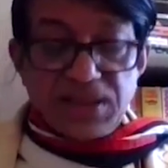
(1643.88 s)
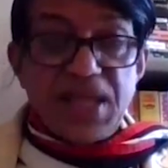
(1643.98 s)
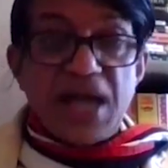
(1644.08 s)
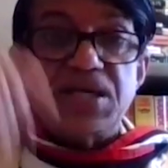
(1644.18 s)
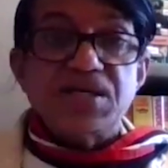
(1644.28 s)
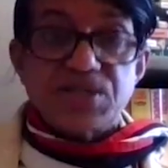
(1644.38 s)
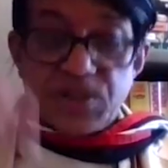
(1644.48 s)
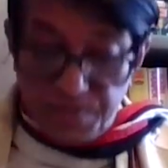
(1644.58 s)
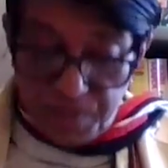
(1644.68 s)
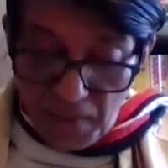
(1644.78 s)
and that
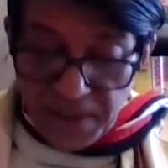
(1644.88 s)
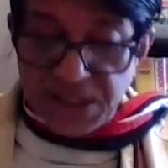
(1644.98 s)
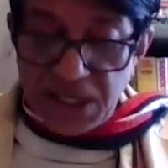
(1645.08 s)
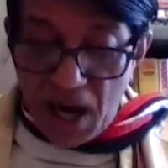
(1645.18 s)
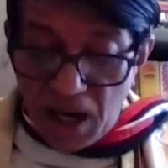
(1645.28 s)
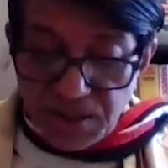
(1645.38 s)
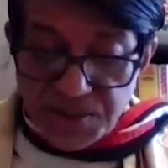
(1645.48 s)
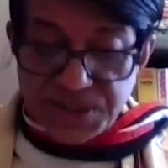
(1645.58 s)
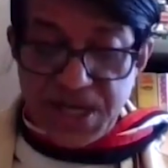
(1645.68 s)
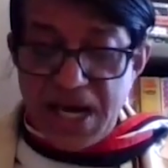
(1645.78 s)
his poetic
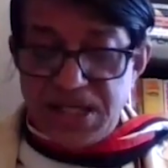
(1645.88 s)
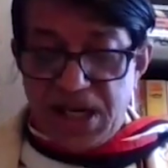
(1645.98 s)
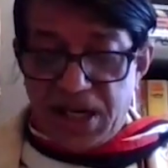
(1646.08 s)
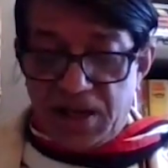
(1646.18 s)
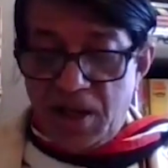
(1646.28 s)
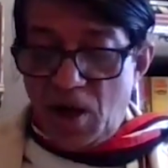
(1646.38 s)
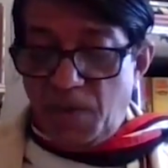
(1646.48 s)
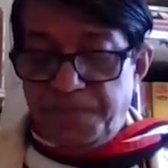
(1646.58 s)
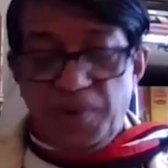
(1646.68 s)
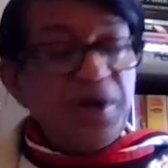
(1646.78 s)
understanding
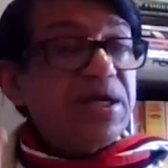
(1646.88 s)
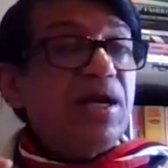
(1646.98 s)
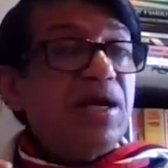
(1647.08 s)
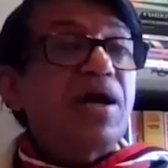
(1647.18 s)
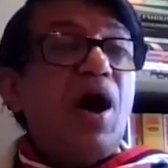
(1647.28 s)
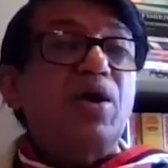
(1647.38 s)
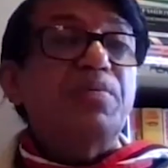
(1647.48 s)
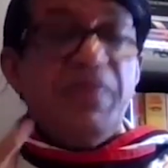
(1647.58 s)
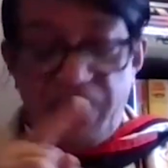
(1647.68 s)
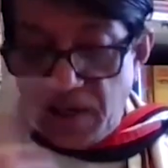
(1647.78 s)
of political
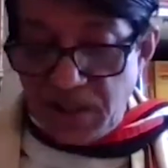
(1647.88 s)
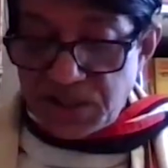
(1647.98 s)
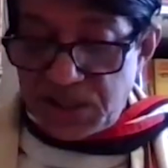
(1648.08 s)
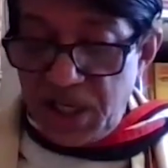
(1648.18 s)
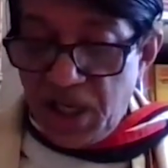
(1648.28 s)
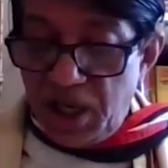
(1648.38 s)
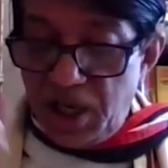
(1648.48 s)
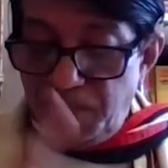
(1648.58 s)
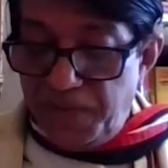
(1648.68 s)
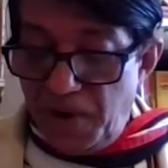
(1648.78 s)
economy variously
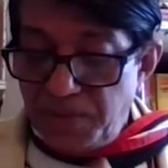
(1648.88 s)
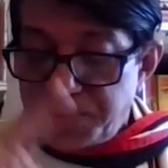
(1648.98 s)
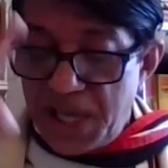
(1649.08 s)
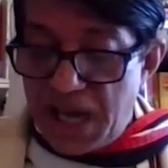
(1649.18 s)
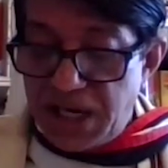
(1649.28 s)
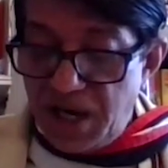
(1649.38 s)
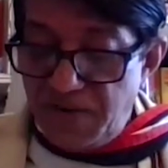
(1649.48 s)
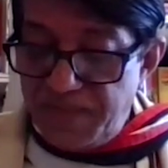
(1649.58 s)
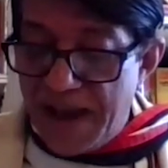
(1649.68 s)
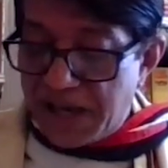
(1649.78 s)
informs and
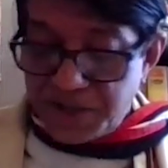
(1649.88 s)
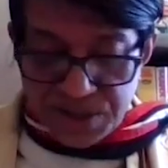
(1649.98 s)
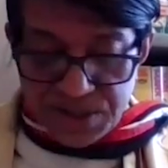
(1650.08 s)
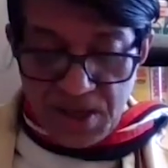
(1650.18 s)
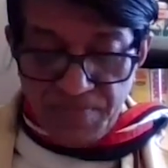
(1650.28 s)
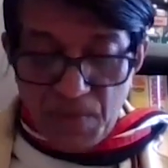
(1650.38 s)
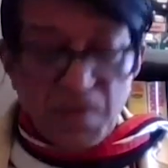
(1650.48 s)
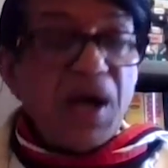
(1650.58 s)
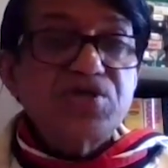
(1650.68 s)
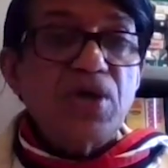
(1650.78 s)
inflects
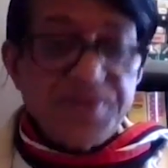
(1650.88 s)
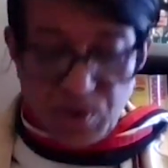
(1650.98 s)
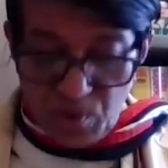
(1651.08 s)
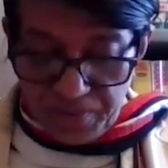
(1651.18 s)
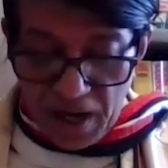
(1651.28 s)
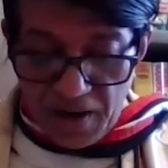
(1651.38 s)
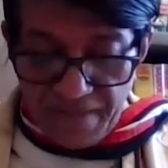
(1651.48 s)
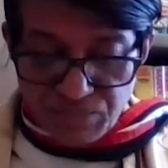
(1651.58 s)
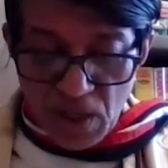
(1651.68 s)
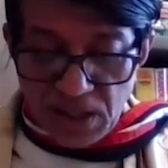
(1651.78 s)
much of his opera
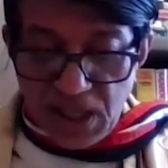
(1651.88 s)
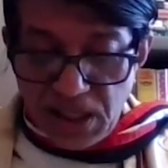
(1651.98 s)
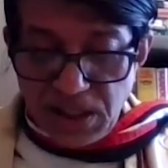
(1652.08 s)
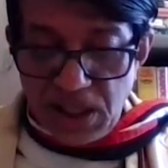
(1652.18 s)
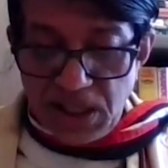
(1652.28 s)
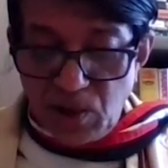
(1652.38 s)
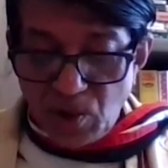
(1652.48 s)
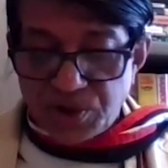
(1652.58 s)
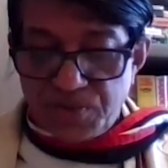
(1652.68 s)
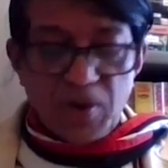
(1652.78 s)
that indeed
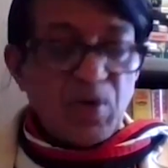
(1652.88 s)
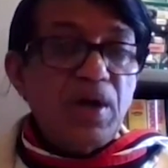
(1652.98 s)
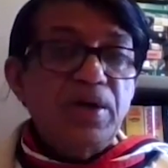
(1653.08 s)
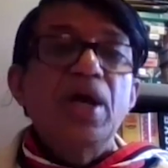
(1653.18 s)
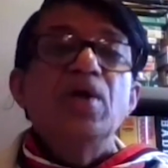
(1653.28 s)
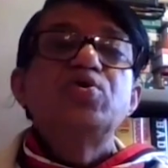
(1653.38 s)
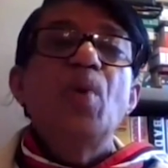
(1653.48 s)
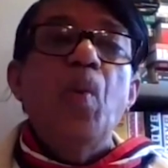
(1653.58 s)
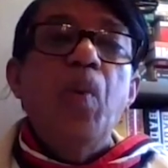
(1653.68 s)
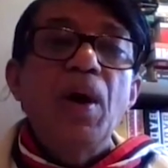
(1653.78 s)
looks forward
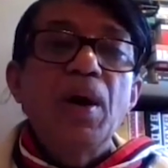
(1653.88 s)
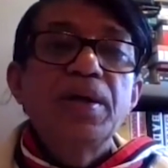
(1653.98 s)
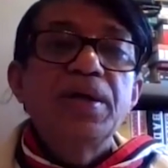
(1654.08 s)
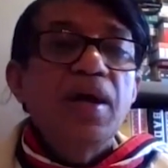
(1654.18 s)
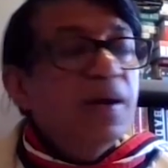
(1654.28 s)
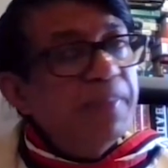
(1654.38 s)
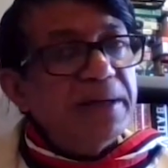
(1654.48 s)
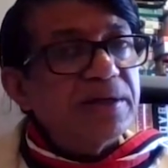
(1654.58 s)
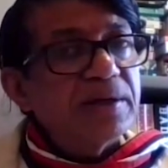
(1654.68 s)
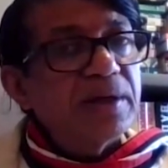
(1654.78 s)
to a world
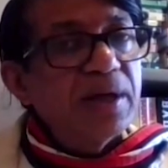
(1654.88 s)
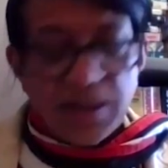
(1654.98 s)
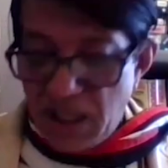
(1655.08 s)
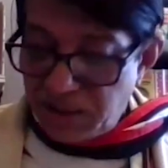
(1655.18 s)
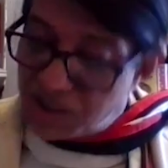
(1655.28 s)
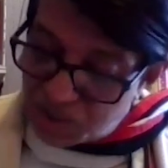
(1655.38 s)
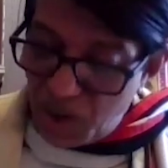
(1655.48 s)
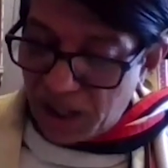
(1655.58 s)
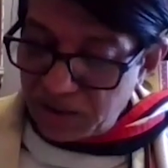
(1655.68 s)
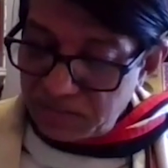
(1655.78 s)
better than this
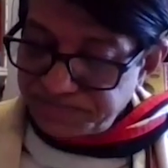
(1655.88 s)
one.